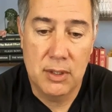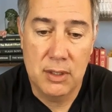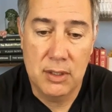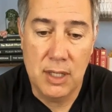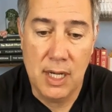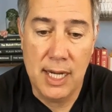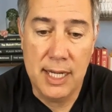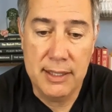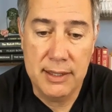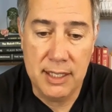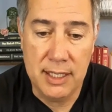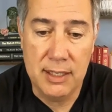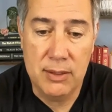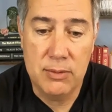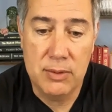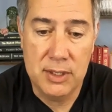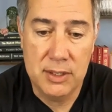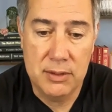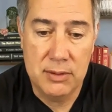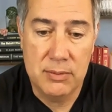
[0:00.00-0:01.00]
I think,
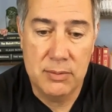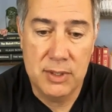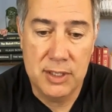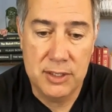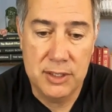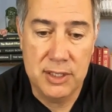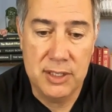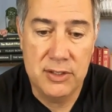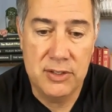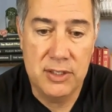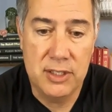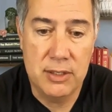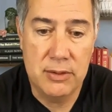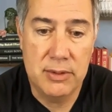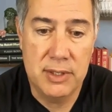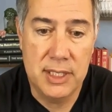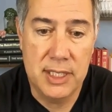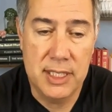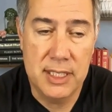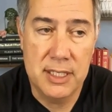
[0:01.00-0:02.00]
what she's
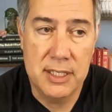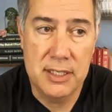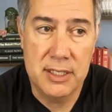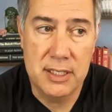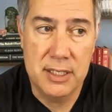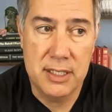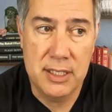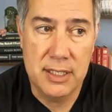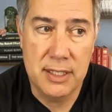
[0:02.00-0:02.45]
doing is